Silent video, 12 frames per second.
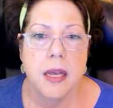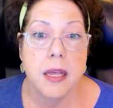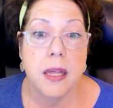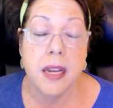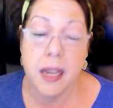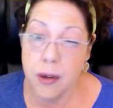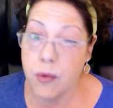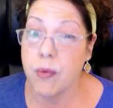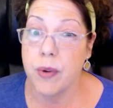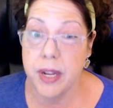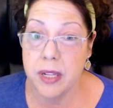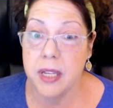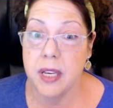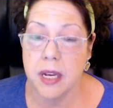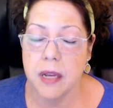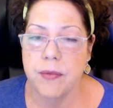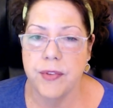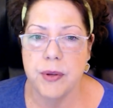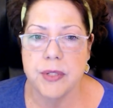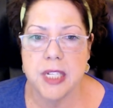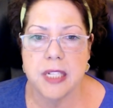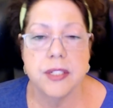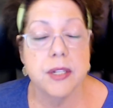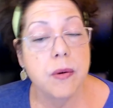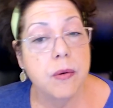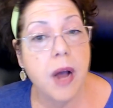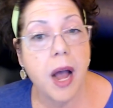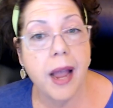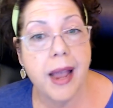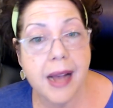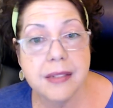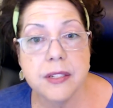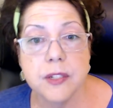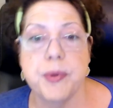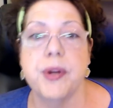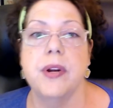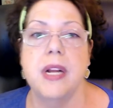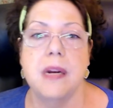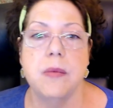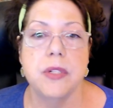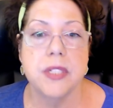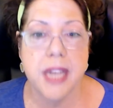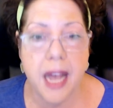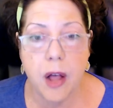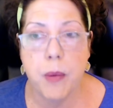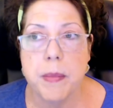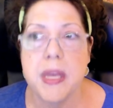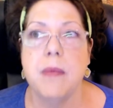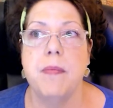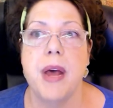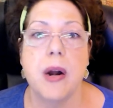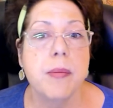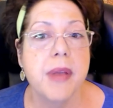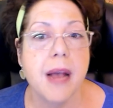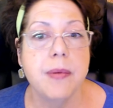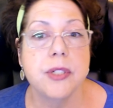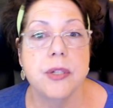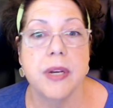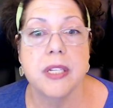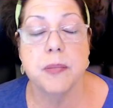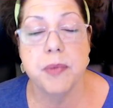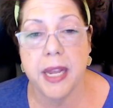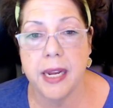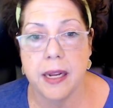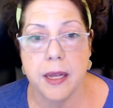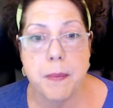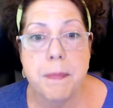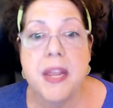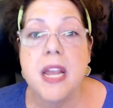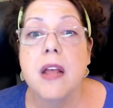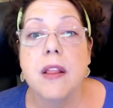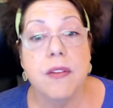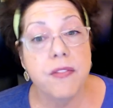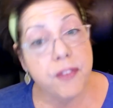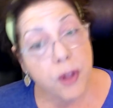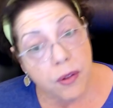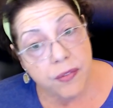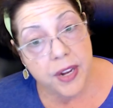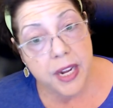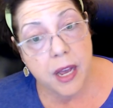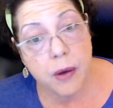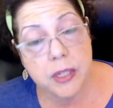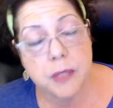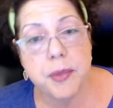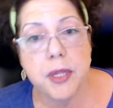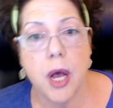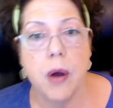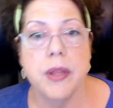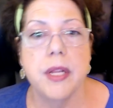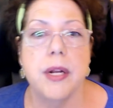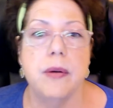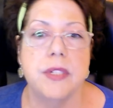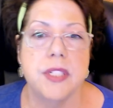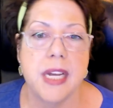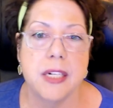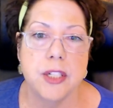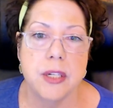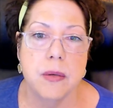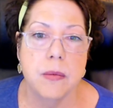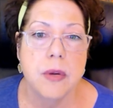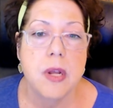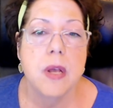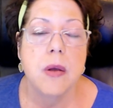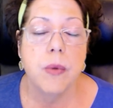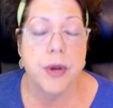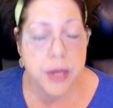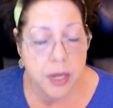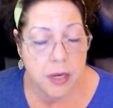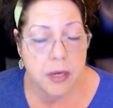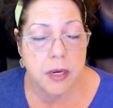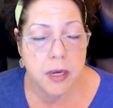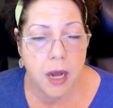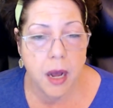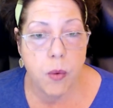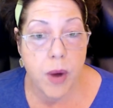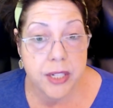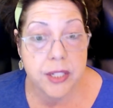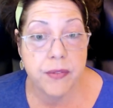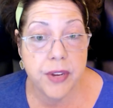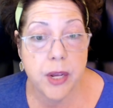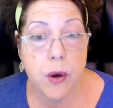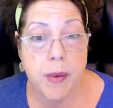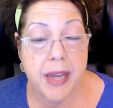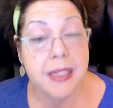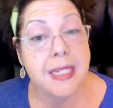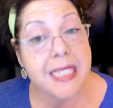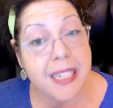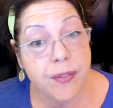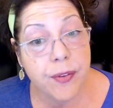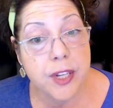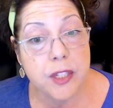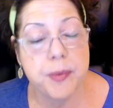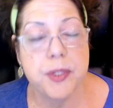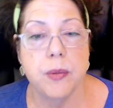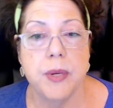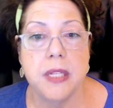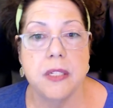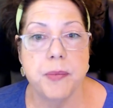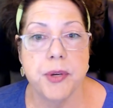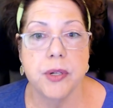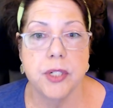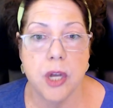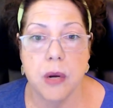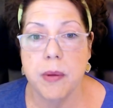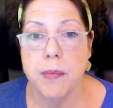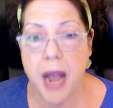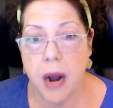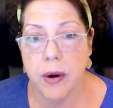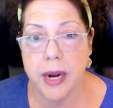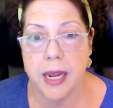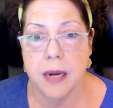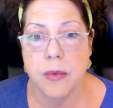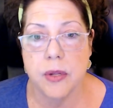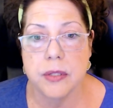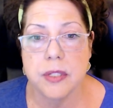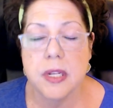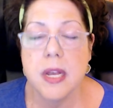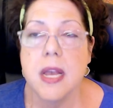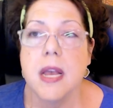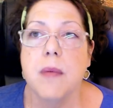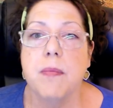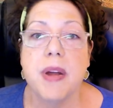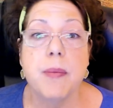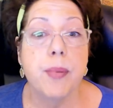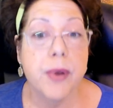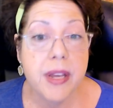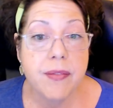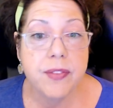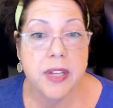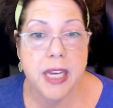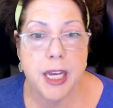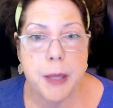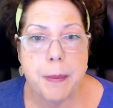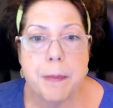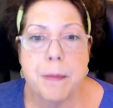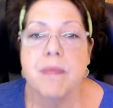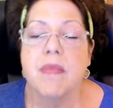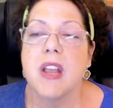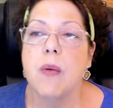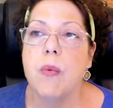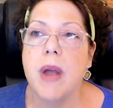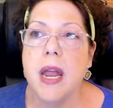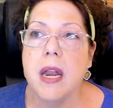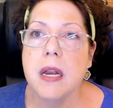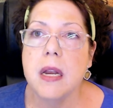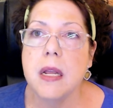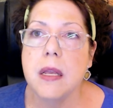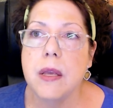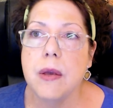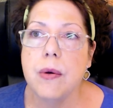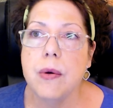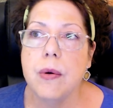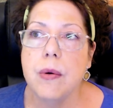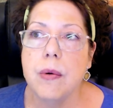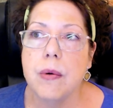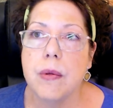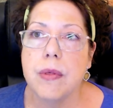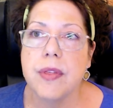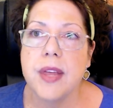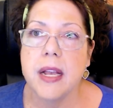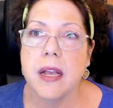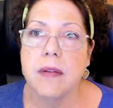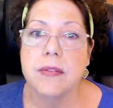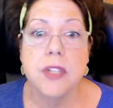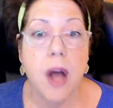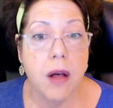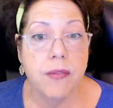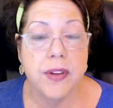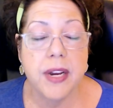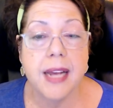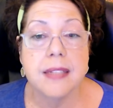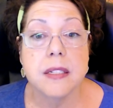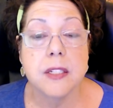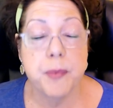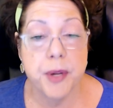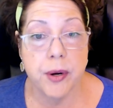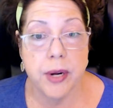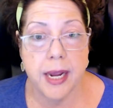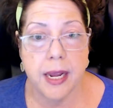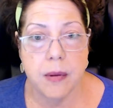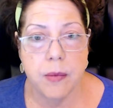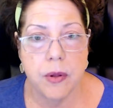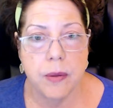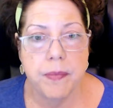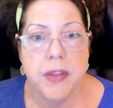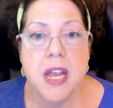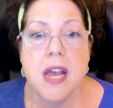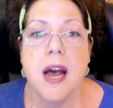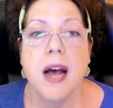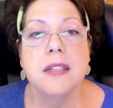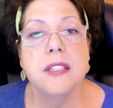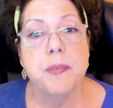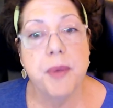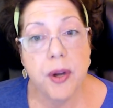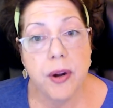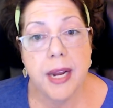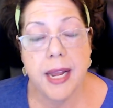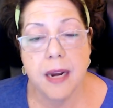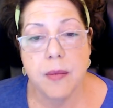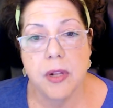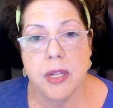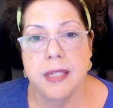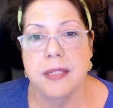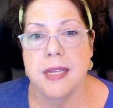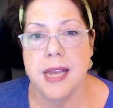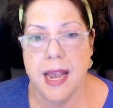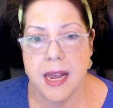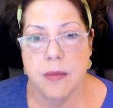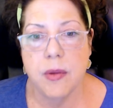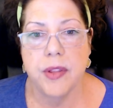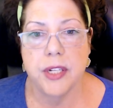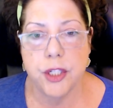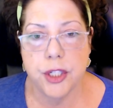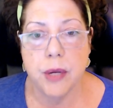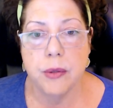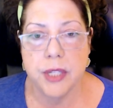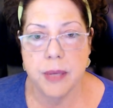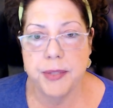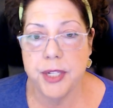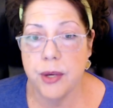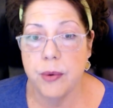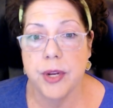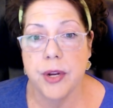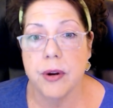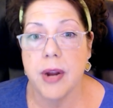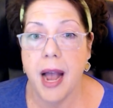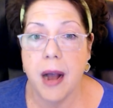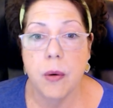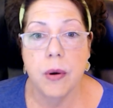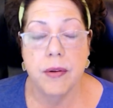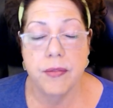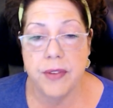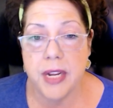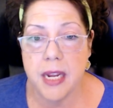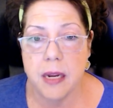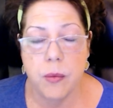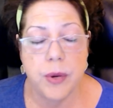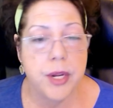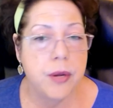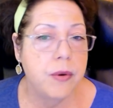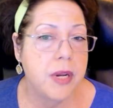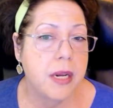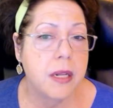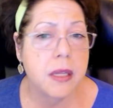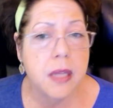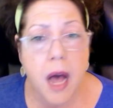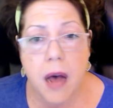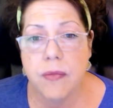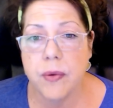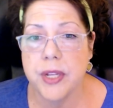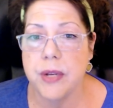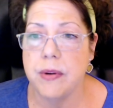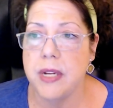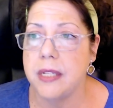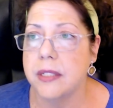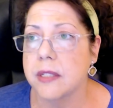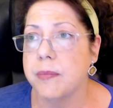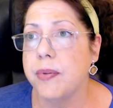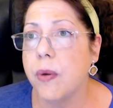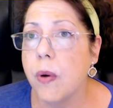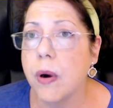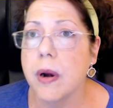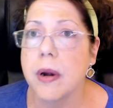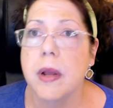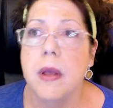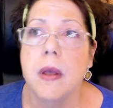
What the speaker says: it can really get confusing. So I asked the spirit animals to help me better be able to explain it. The full video is below in the notes section where you can watch the video about the difference between spirit totem and power animals. But briefly, when you think of dolphin as a spirit animal is the animal that shows up to you in your hour of need, when you need love, when you need support,